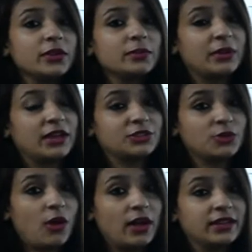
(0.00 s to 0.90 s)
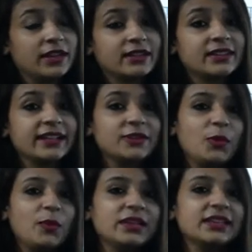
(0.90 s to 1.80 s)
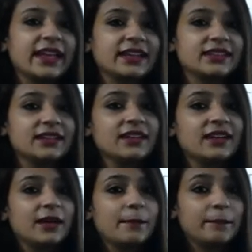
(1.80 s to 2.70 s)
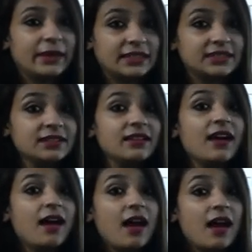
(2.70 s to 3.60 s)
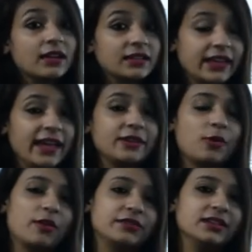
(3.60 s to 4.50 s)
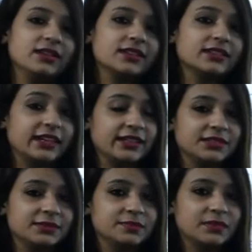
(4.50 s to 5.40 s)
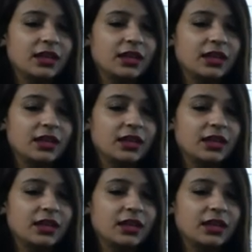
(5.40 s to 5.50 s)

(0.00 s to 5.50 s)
could assure that who will take the better care of the kingdom.